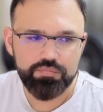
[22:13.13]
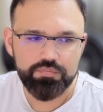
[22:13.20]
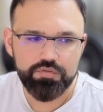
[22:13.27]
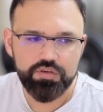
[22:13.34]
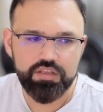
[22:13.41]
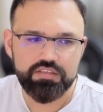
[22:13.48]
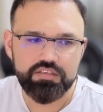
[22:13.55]

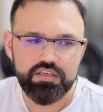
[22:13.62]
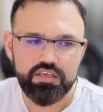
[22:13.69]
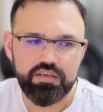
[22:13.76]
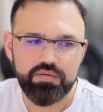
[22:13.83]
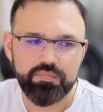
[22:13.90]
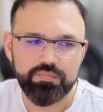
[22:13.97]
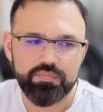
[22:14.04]
You can
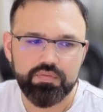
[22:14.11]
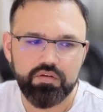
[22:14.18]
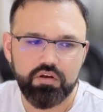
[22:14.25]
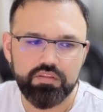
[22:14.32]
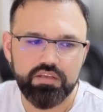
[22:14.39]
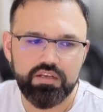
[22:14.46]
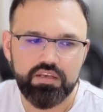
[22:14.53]
see
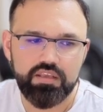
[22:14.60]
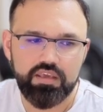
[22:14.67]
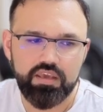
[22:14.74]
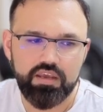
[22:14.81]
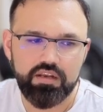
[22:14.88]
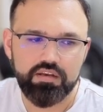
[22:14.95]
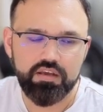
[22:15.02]
authenticate,